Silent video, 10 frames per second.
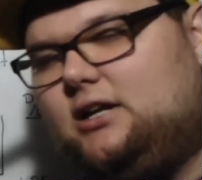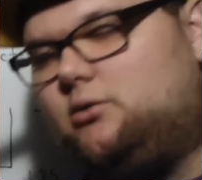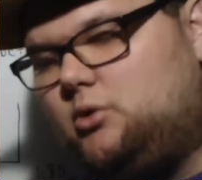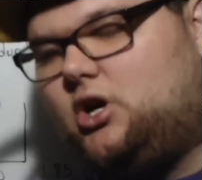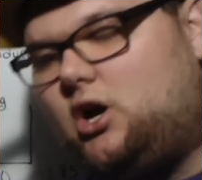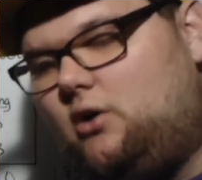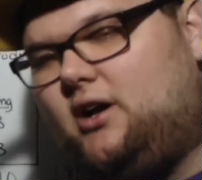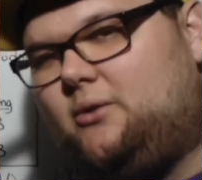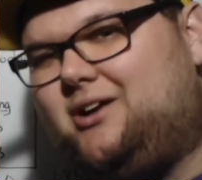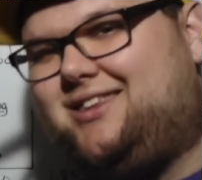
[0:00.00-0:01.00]
here we're
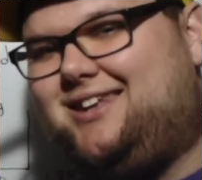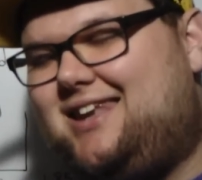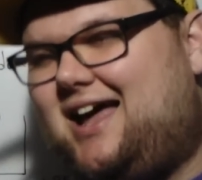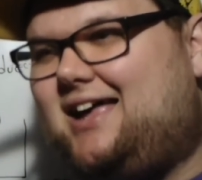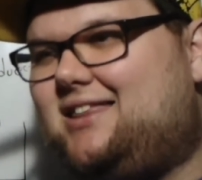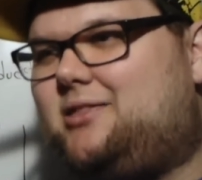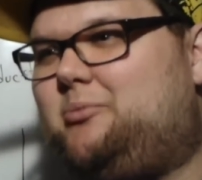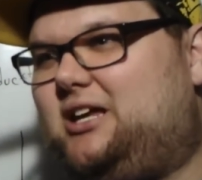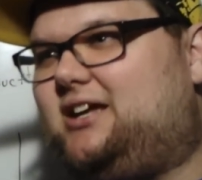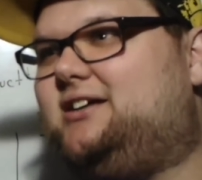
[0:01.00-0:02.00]
going with 9th
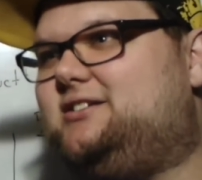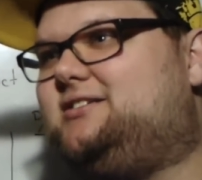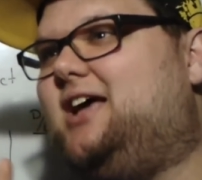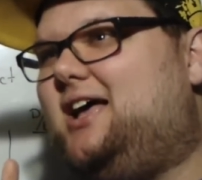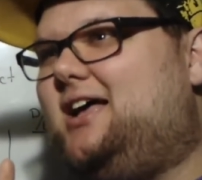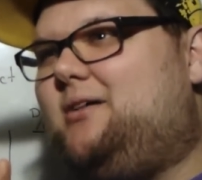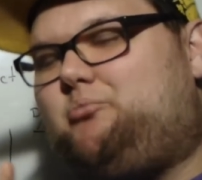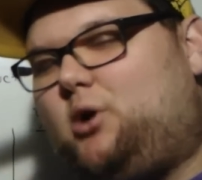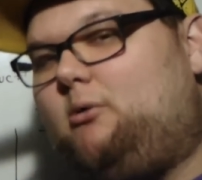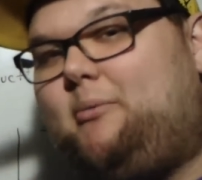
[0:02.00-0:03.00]
because
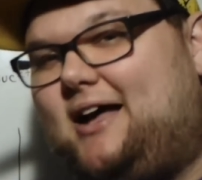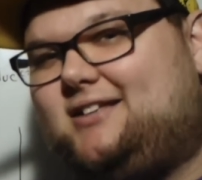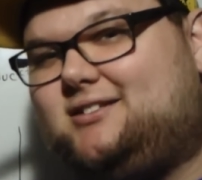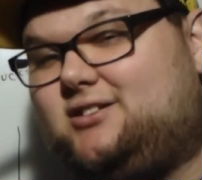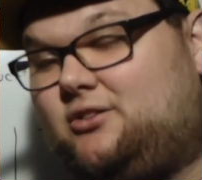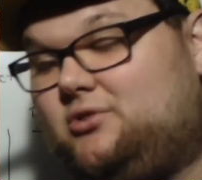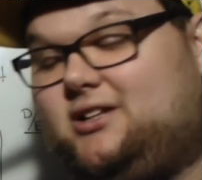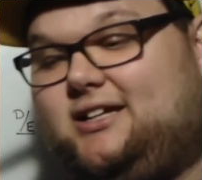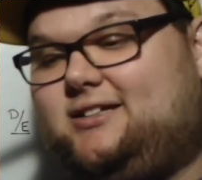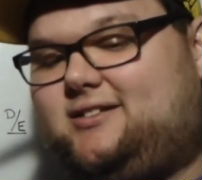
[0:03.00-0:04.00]
Probopass is
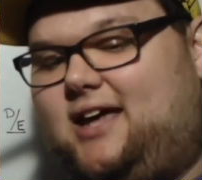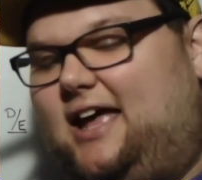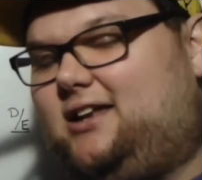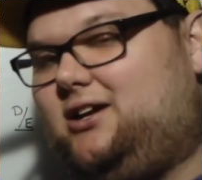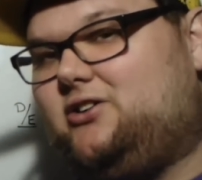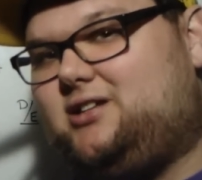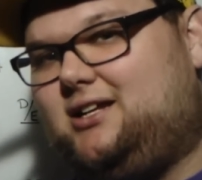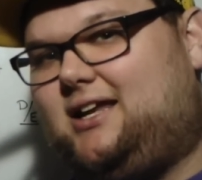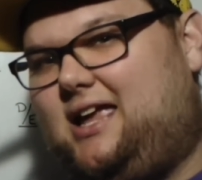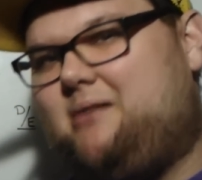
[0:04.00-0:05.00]
unreleased and
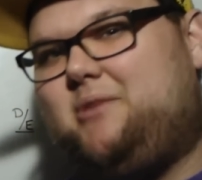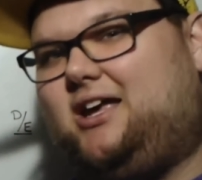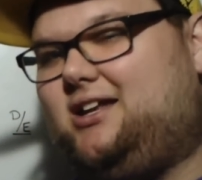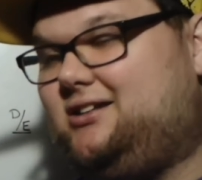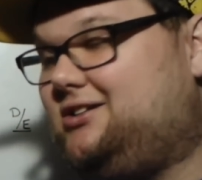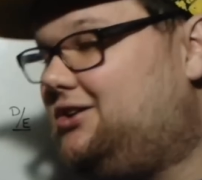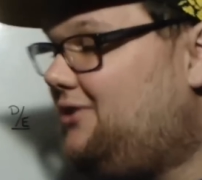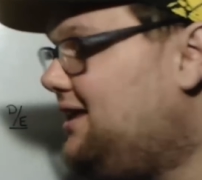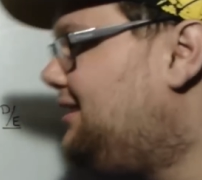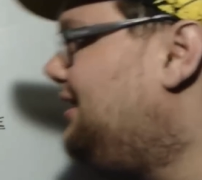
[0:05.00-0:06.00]
Giratina can't make it into the
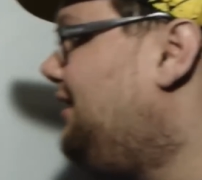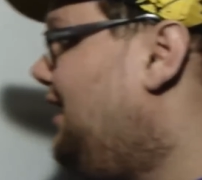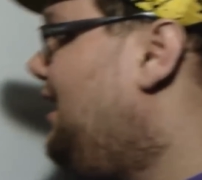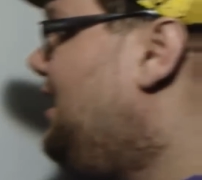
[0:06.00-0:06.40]
Great League.